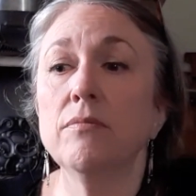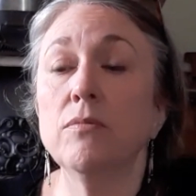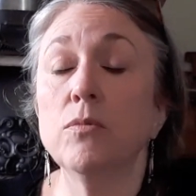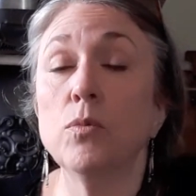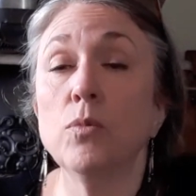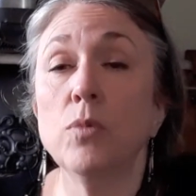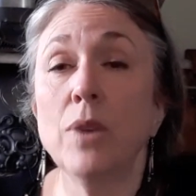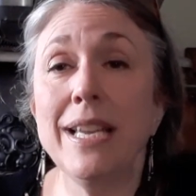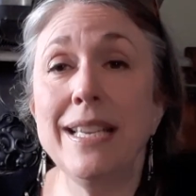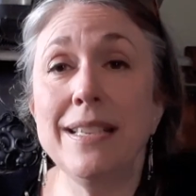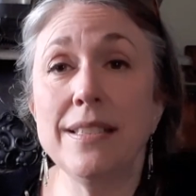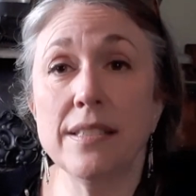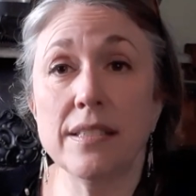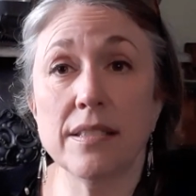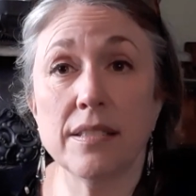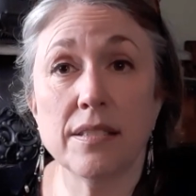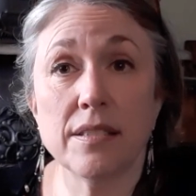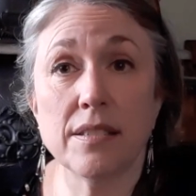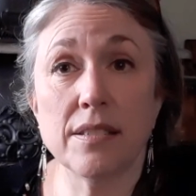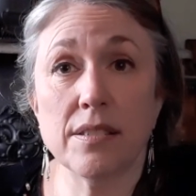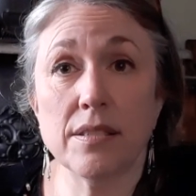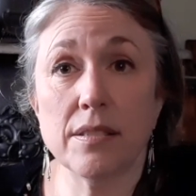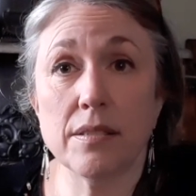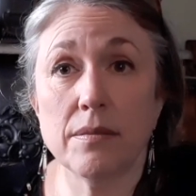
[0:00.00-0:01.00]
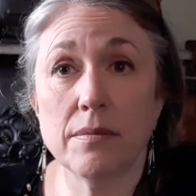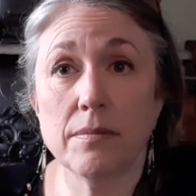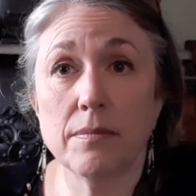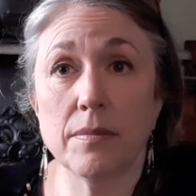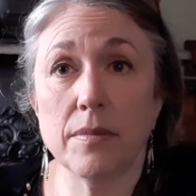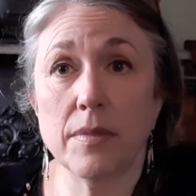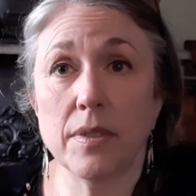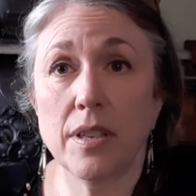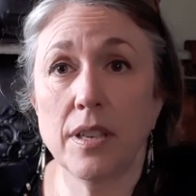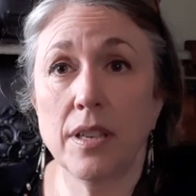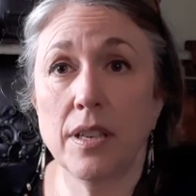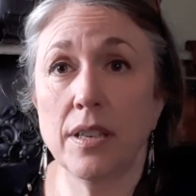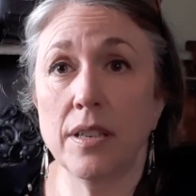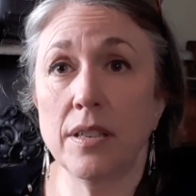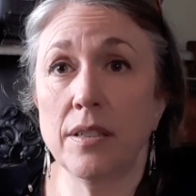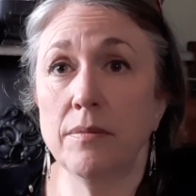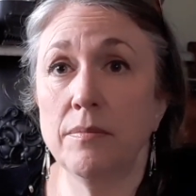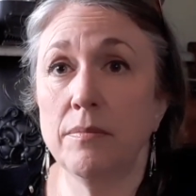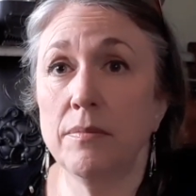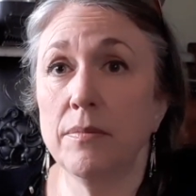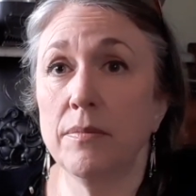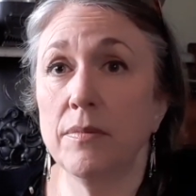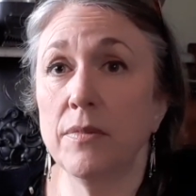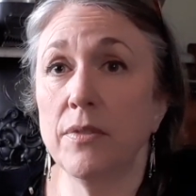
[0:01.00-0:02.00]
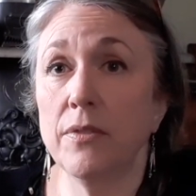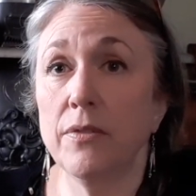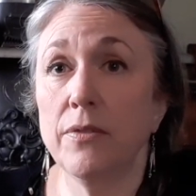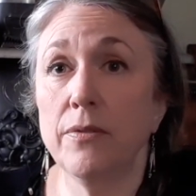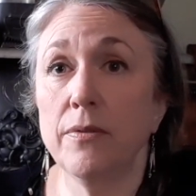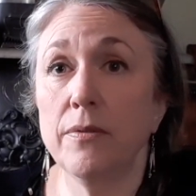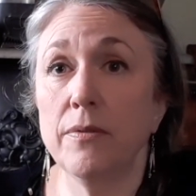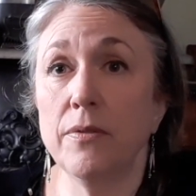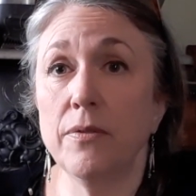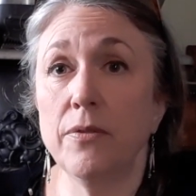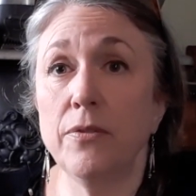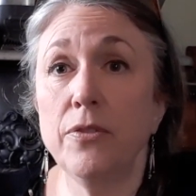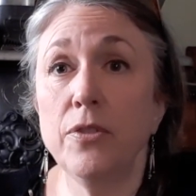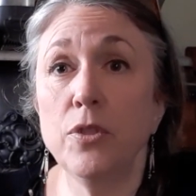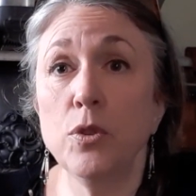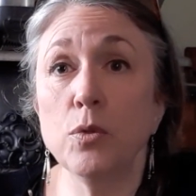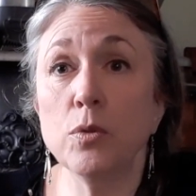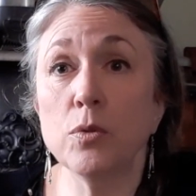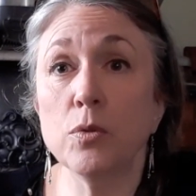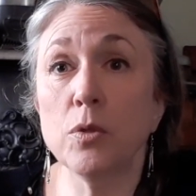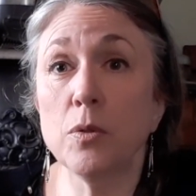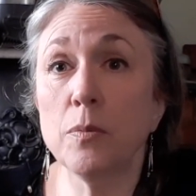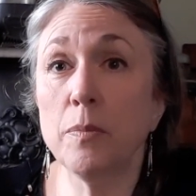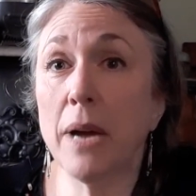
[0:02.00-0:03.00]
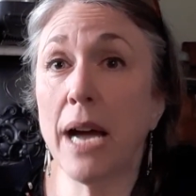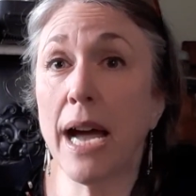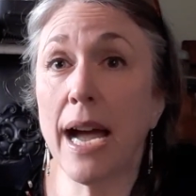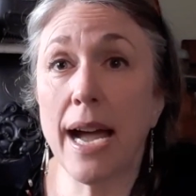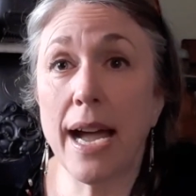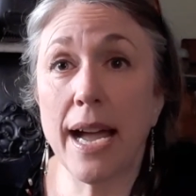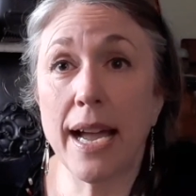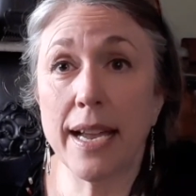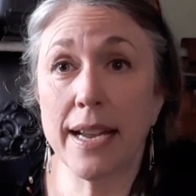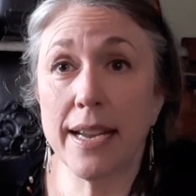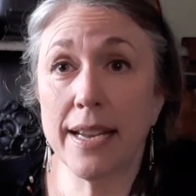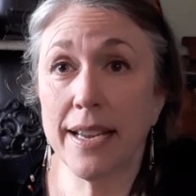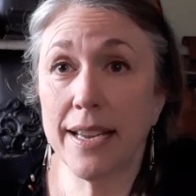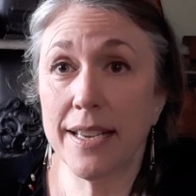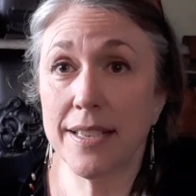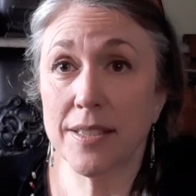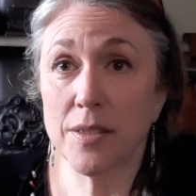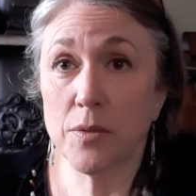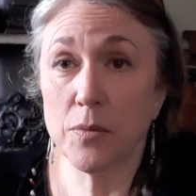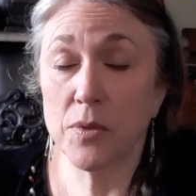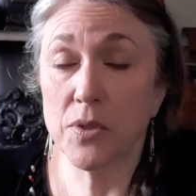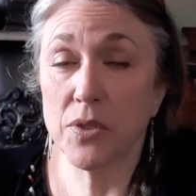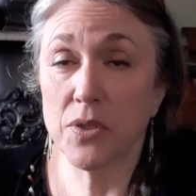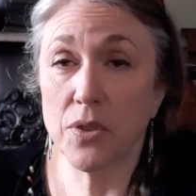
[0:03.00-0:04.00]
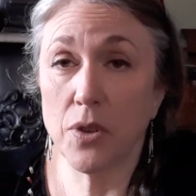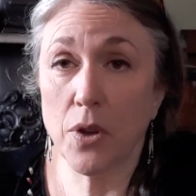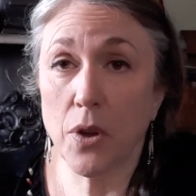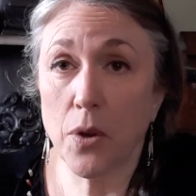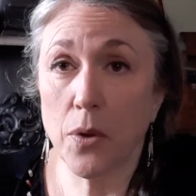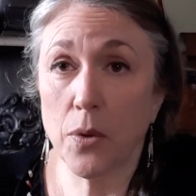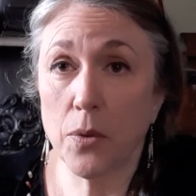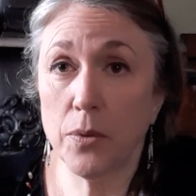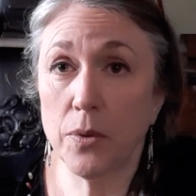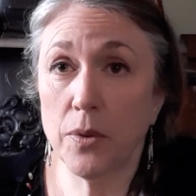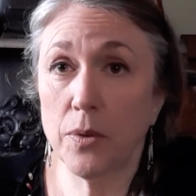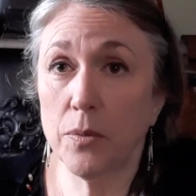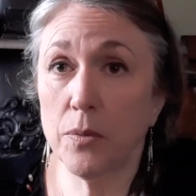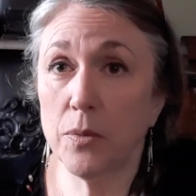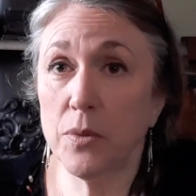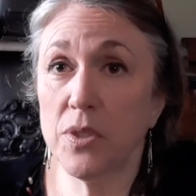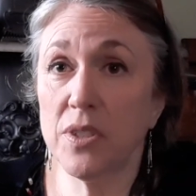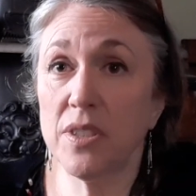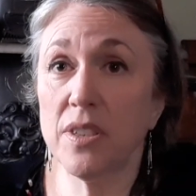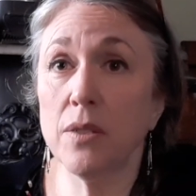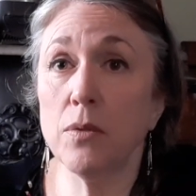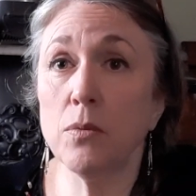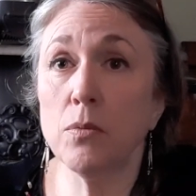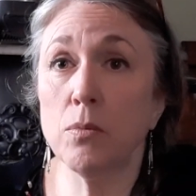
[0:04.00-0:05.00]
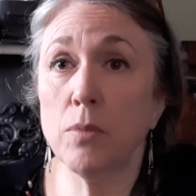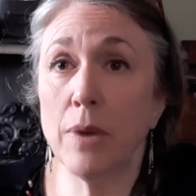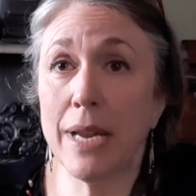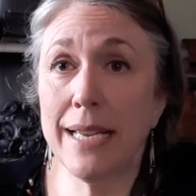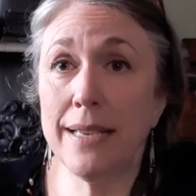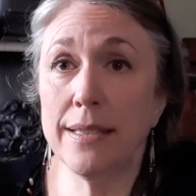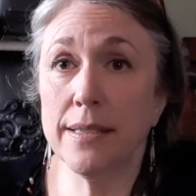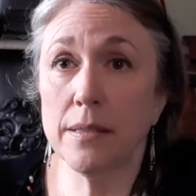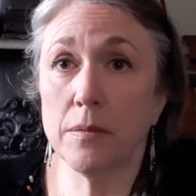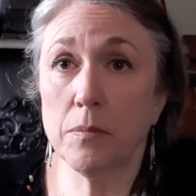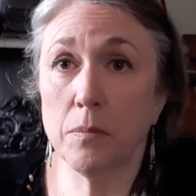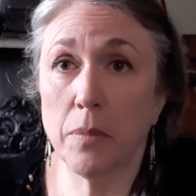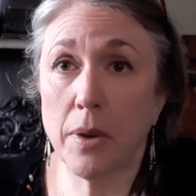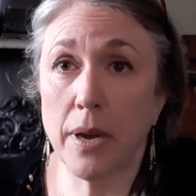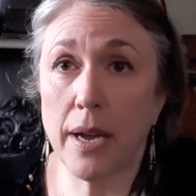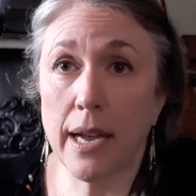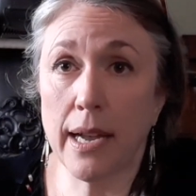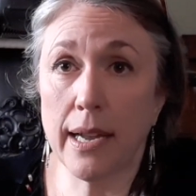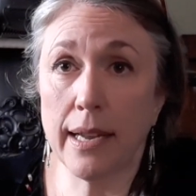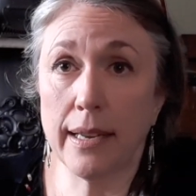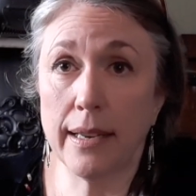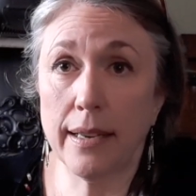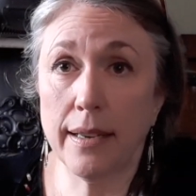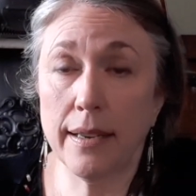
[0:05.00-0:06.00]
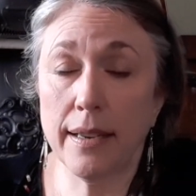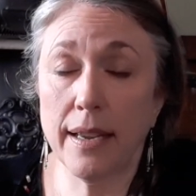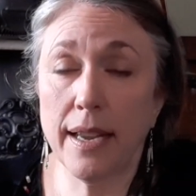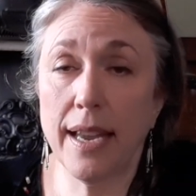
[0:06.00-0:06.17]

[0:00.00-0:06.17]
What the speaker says: Raisins. Funeral pie, as it was known, was a raisin pie.